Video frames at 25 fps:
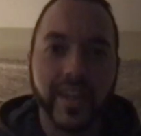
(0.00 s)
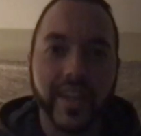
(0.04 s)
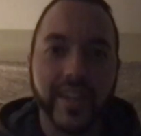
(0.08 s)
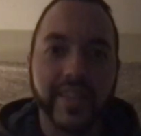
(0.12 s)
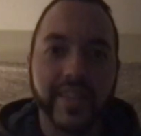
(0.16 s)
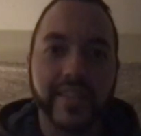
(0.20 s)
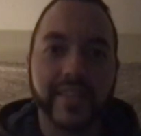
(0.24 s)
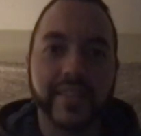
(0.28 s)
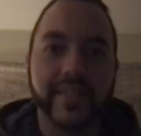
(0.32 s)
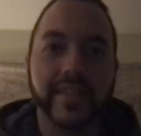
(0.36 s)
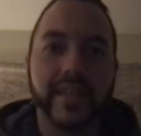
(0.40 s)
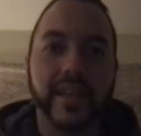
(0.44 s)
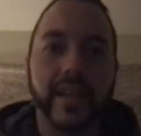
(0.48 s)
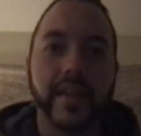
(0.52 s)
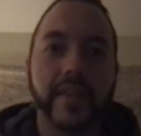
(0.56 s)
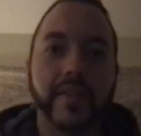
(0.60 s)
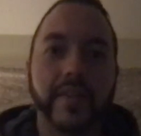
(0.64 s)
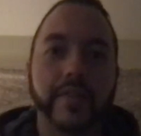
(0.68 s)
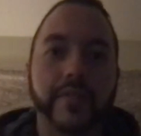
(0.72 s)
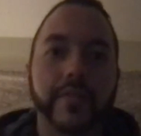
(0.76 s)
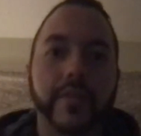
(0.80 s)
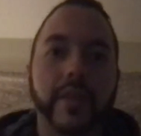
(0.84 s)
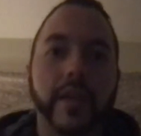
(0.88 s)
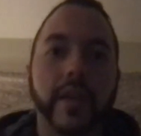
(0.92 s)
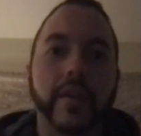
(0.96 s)
at the side
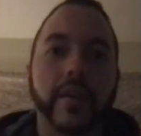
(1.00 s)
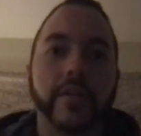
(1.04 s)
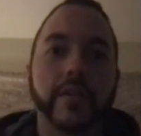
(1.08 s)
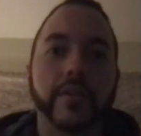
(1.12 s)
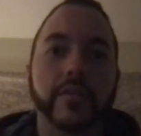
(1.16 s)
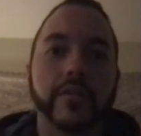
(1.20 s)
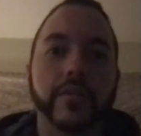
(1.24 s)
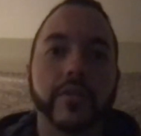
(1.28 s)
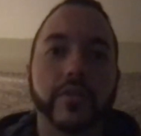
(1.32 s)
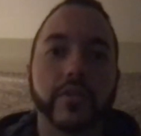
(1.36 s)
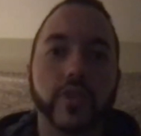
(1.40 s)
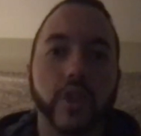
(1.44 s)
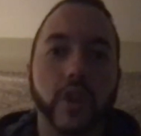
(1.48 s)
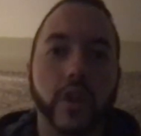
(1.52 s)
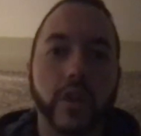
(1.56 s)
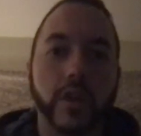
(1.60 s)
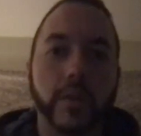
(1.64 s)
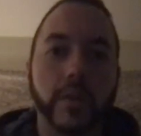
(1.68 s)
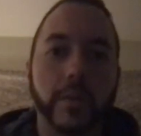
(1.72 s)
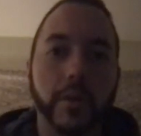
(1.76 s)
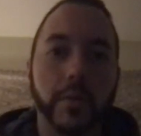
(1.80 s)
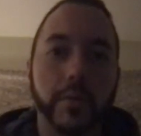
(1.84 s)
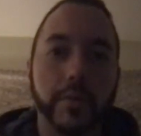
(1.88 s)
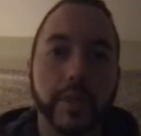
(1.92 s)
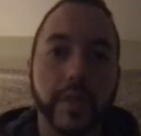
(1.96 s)
of kind of, you talk
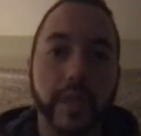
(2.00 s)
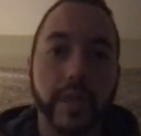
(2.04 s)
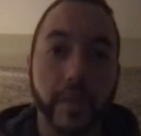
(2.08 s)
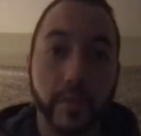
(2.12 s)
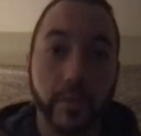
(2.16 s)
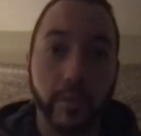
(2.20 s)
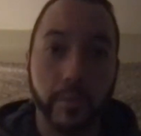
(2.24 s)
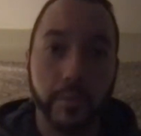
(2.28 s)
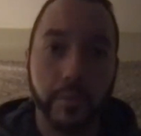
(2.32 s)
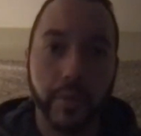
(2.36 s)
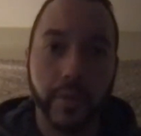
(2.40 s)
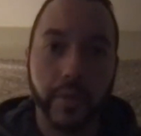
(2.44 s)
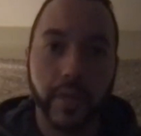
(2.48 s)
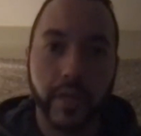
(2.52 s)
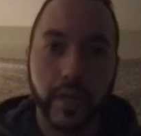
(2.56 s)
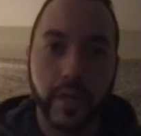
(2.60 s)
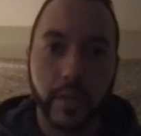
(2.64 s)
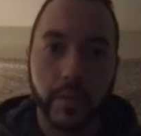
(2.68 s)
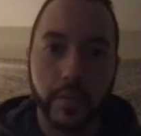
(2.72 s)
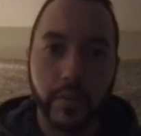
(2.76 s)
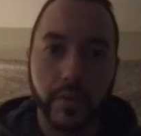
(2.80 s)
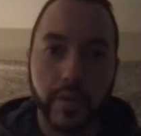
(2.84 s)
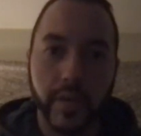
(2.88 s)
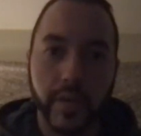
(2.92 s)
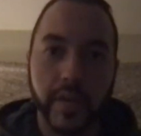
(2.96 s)
about being able to play a
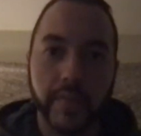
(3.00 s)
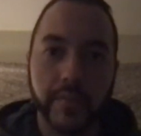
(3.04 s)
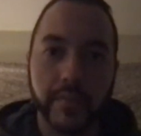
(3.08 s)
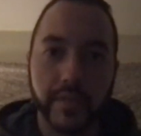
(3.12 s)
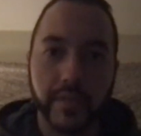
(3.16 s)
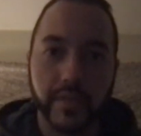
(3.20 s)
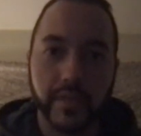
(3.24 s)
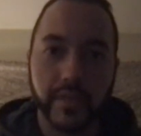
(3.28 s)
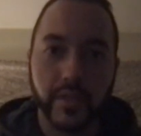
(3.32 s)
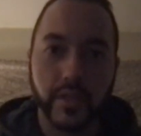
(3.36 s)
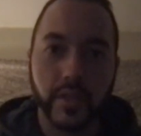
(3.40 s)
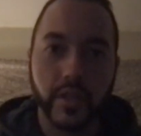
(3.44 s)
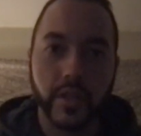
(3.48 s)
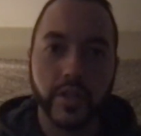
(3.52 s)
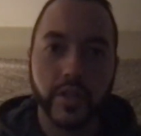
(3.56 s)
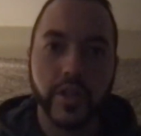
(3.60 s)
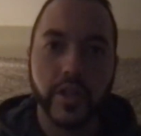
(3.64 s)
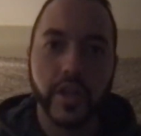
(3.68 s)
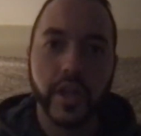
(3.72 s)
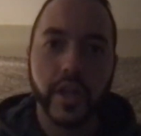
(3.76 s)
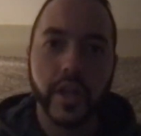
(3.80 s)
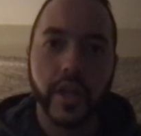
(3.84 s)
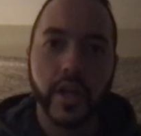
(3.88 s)
couple games and such.